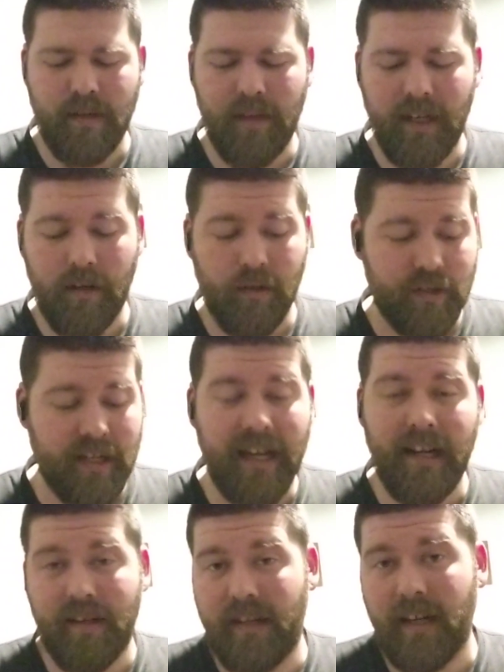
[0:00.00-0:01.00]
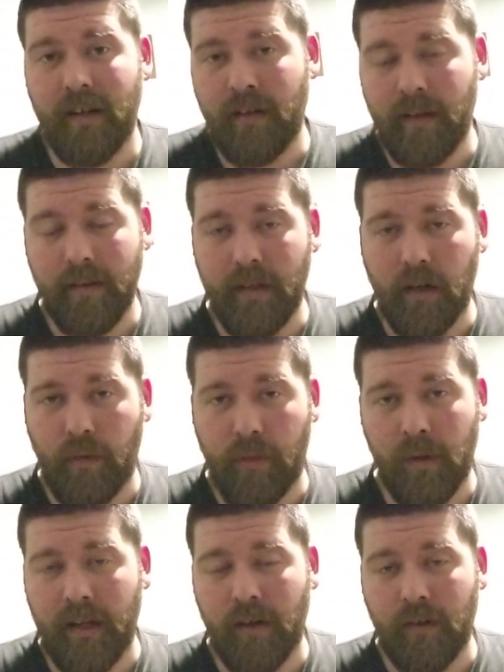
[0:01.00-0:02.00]
I mean, it'll take a deer at
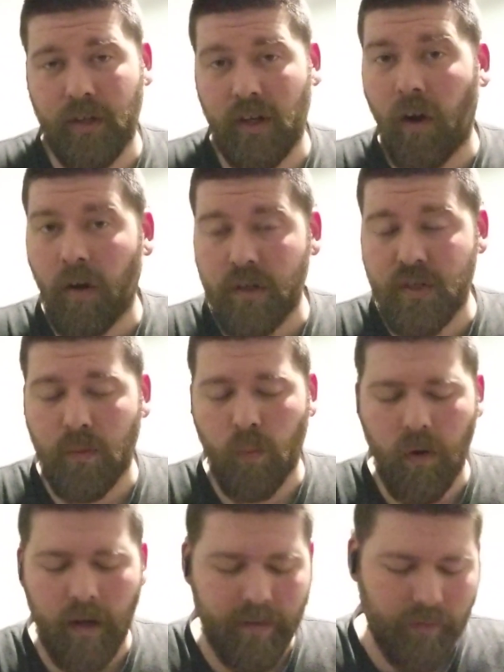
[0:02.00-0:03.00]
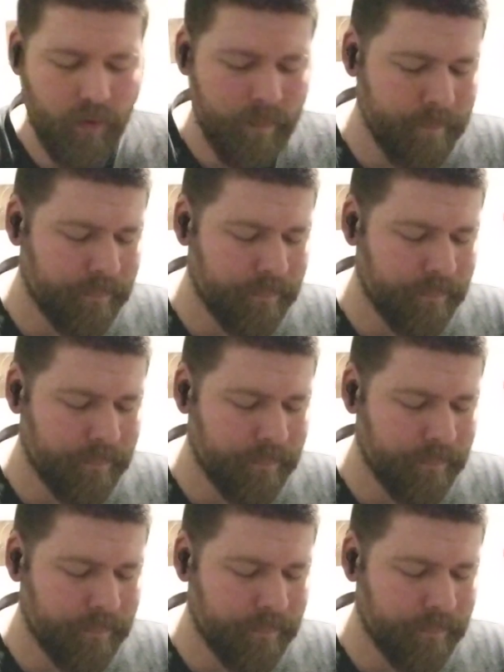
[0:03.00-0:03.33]
300 yards or whatever.